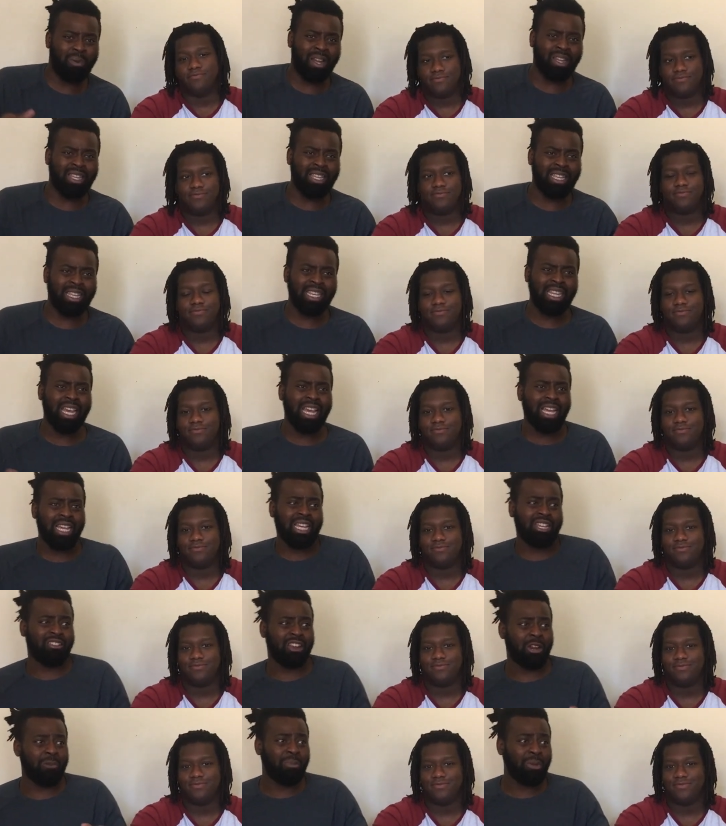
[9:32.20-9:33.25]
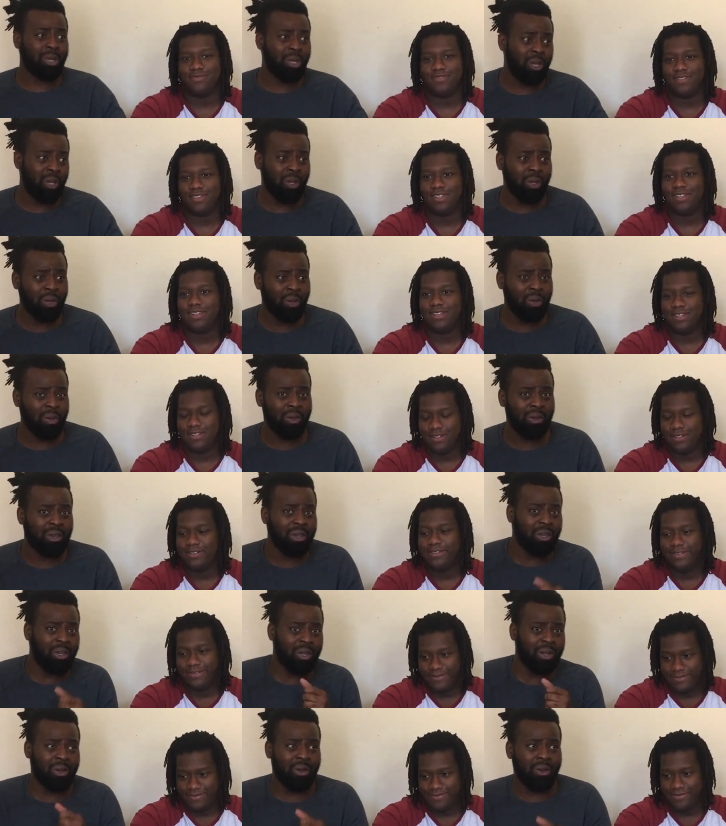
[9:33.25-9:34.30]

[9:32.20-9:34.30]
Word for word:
Speaker 1: buddy. They're trying to be cute, you